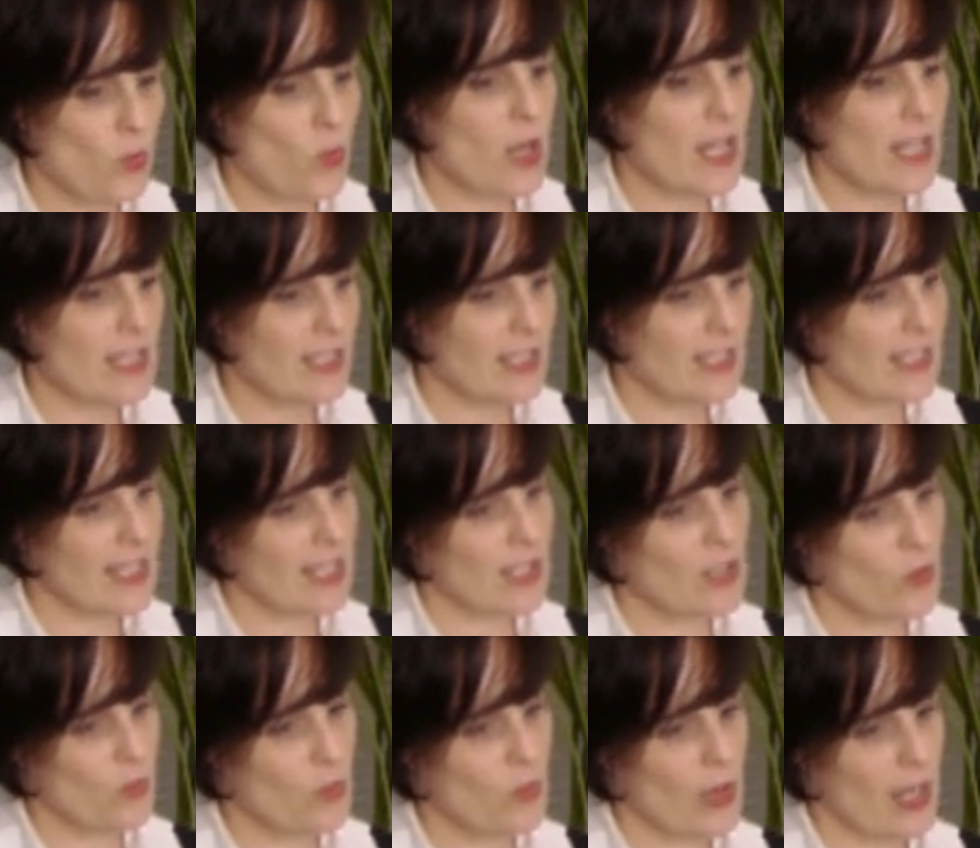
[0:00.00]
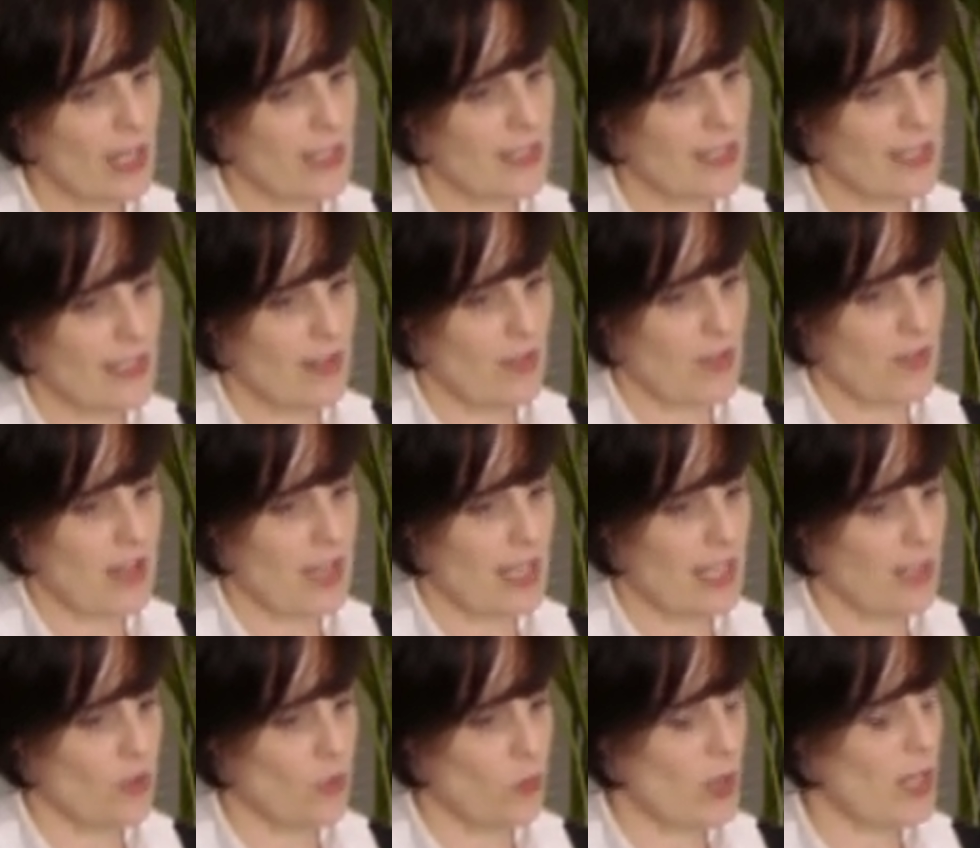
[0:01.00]
way to get your brand out there
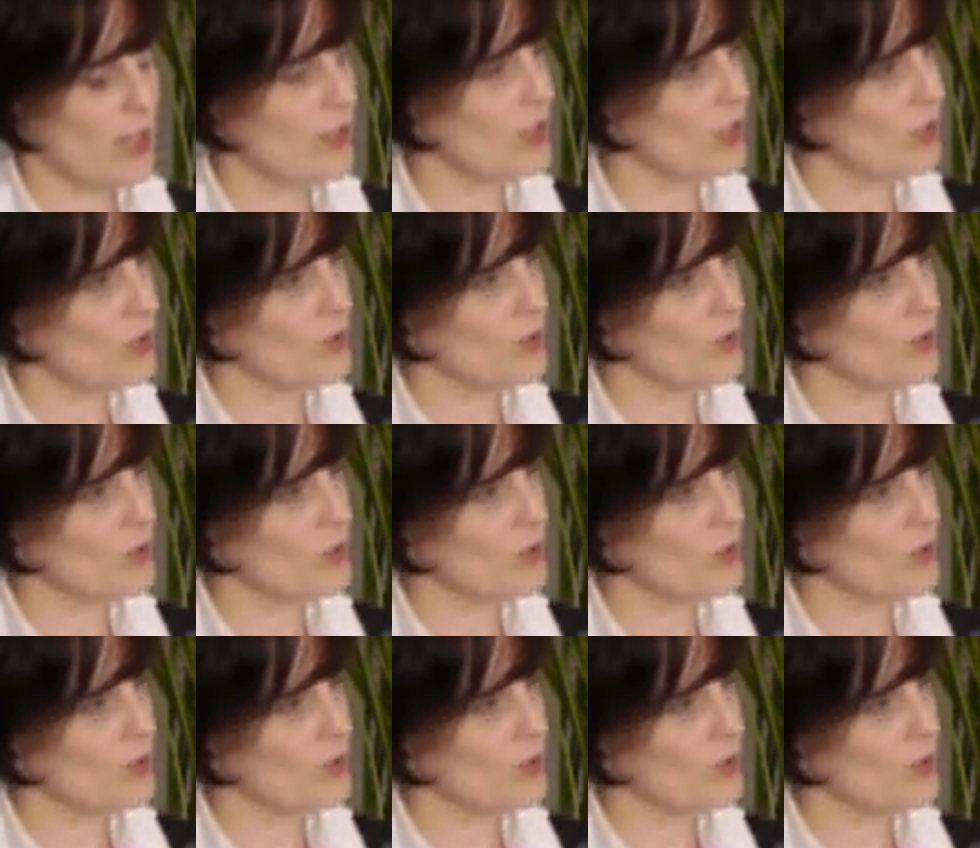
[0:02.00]
in a way that